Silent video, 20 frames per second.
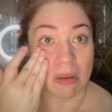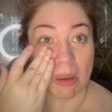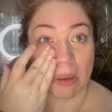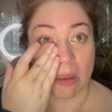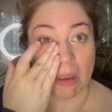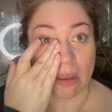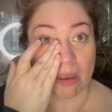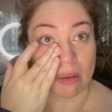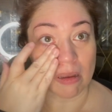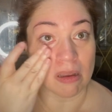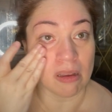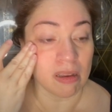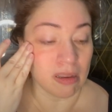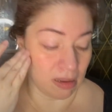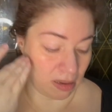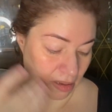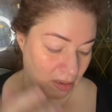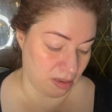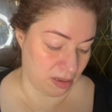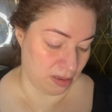
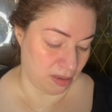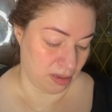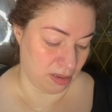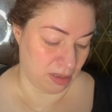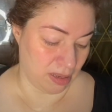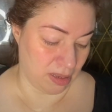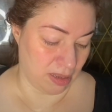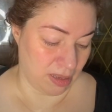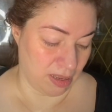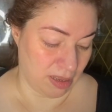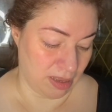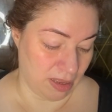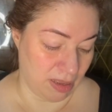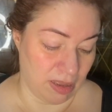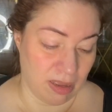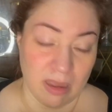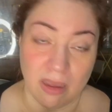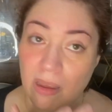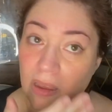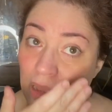
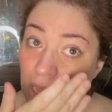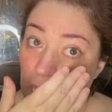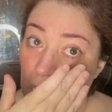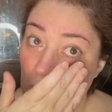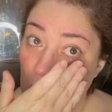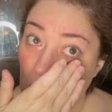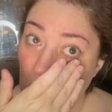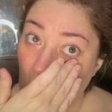[no speech]